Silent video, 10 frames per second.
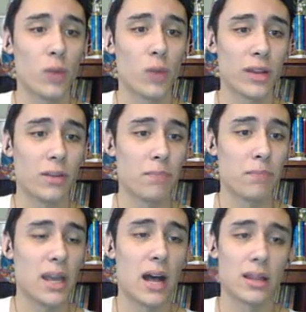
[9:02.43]
whether it
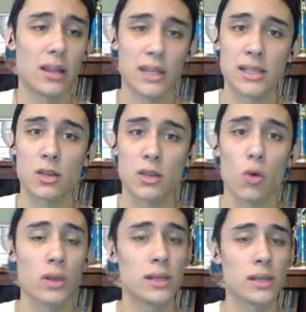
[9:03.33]
be on this
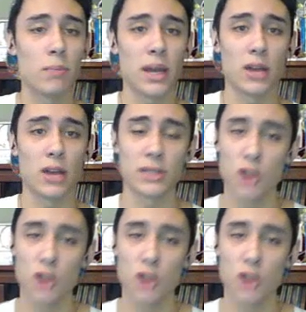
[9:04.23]
or somebody else.